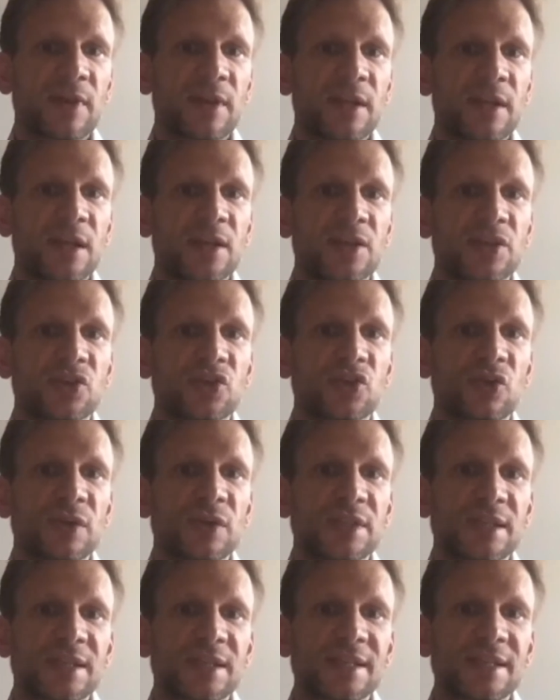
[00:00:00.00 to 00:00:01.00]
less
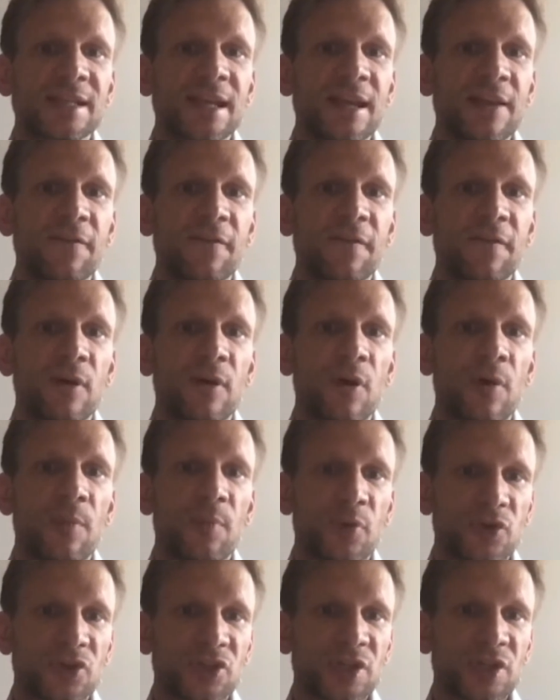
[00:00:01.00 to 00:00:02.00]
radiation, so it's a
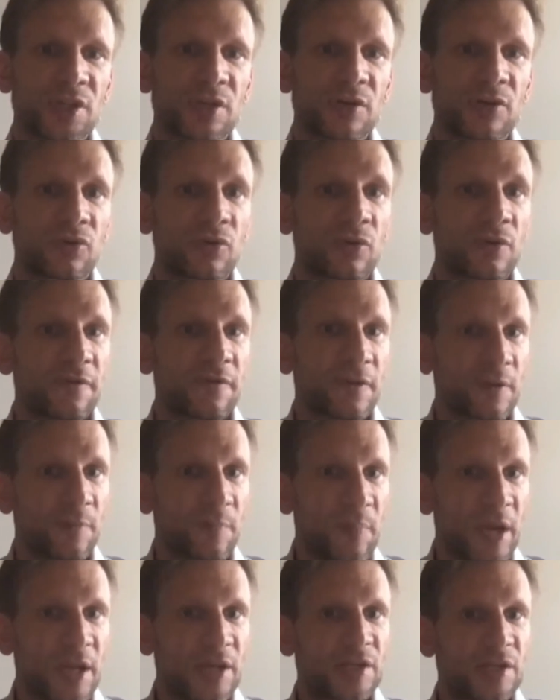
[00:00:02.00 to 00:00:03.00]
safer procedure not
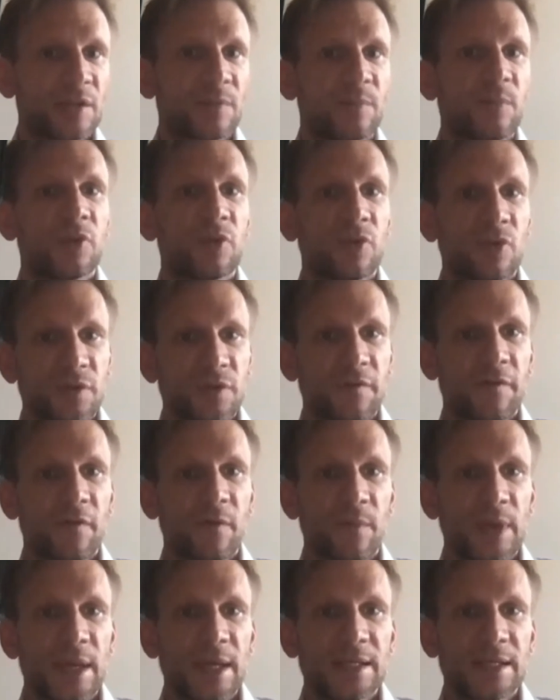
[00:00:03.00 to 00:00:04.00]
only for the patient, but
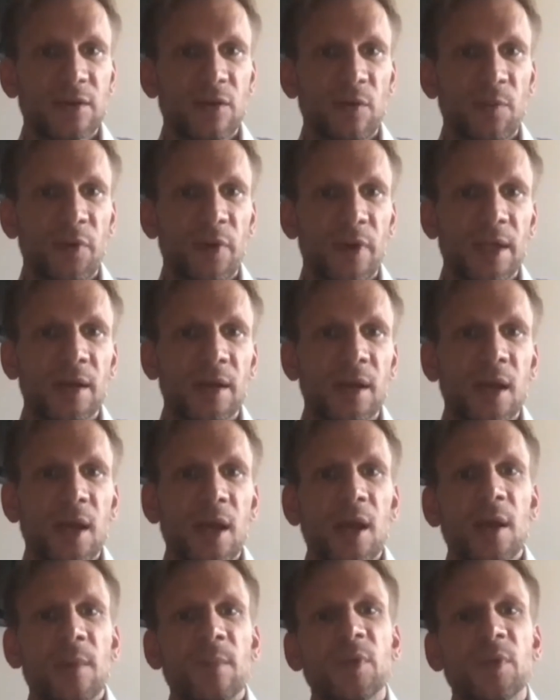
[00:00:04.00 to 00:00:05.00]
also for me as an
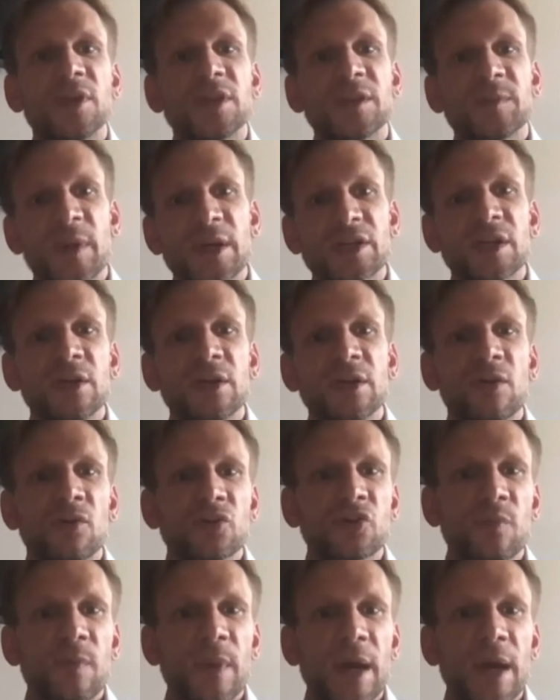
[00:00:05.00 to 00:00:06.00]
operator. But
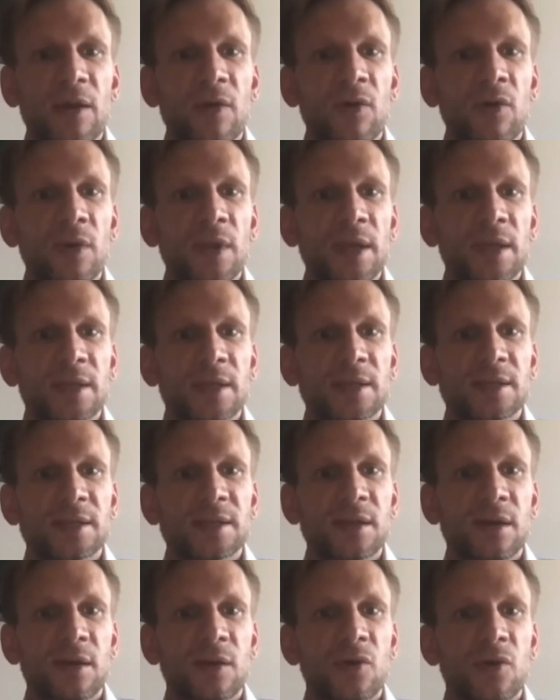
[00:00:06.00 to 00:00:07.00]
especially also my
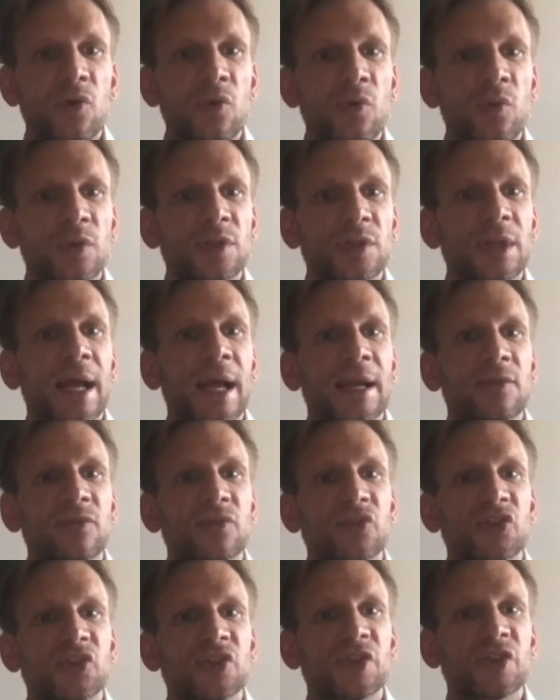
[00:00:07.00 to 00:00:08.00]
colleagues who
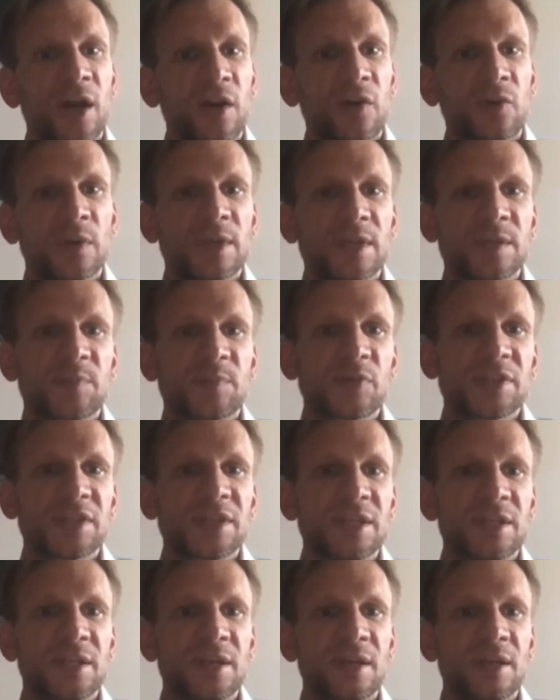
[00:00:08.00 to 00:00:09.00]
would like to start with
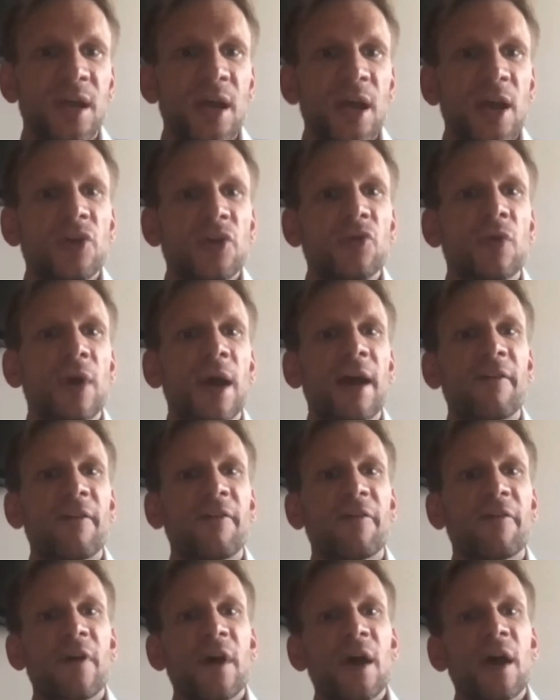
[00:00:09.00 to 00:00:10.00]
this procedure,
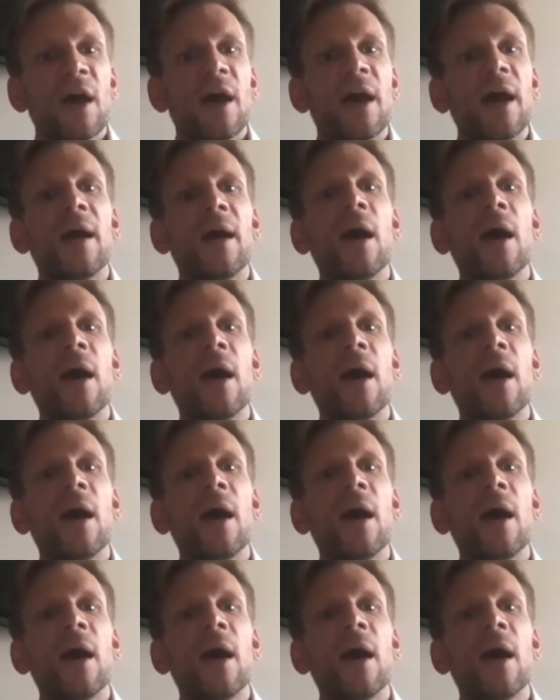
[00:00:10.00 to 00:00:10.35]
you have